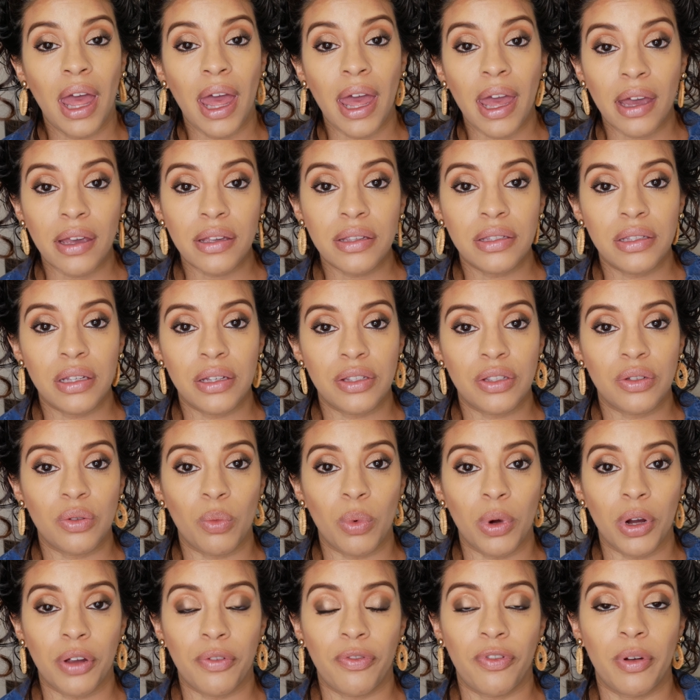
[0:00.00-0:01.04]
X doesn't
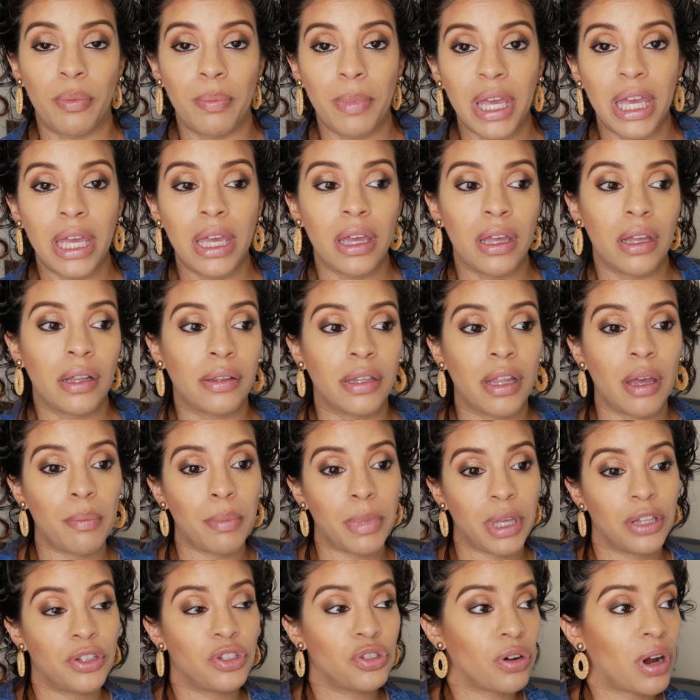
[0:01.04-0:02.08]
work for me, let
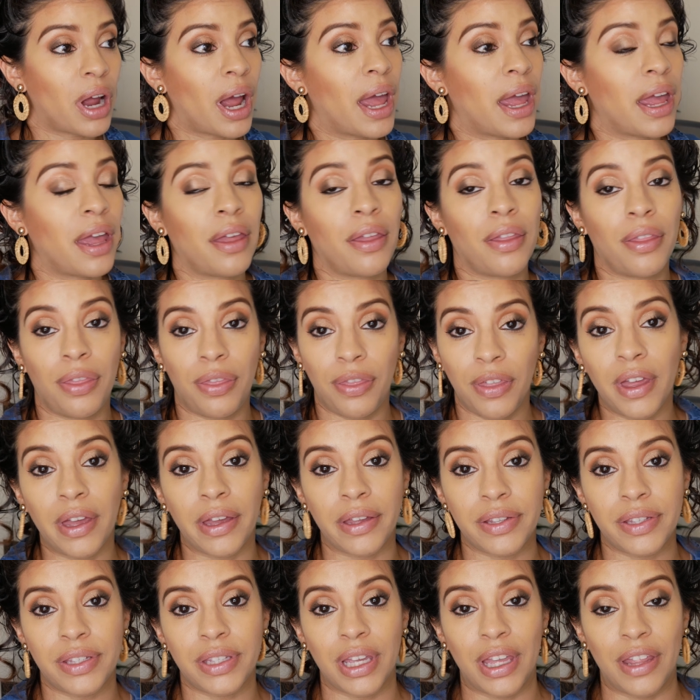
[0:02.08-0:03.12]
me try
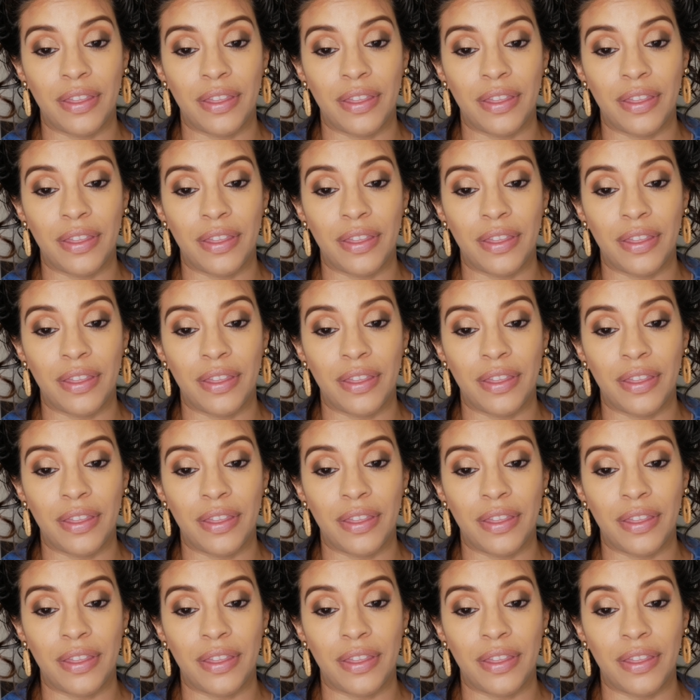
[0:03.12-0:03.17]
this.